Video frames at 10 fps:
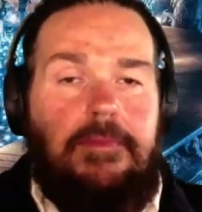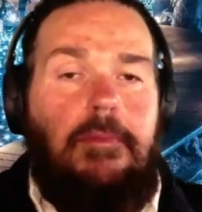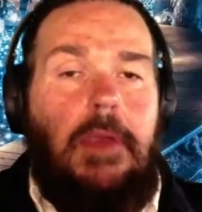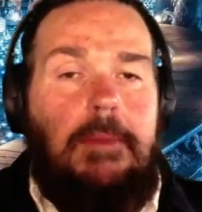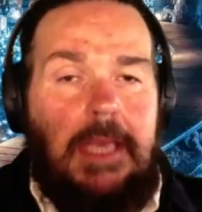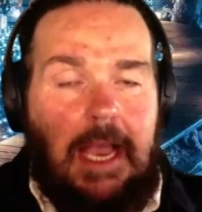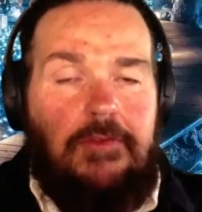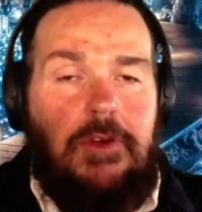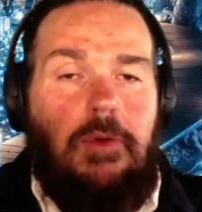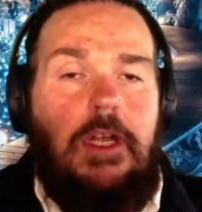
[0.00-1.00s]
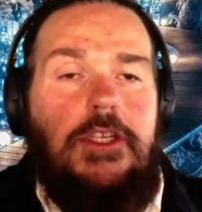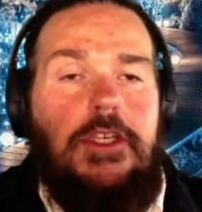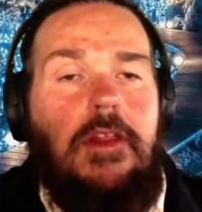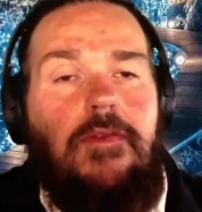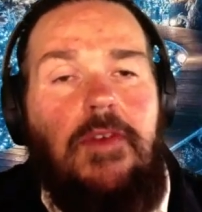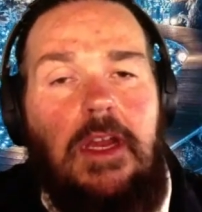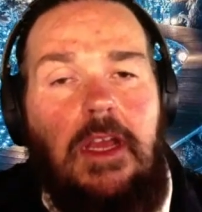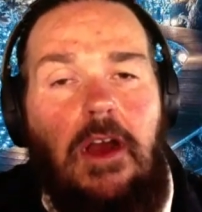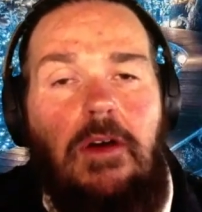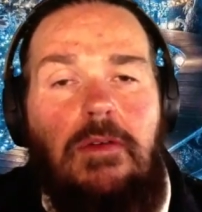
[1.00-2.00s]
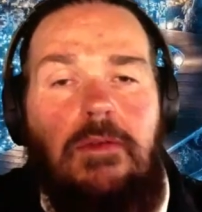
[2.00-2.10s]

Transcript: maybe after watching this video,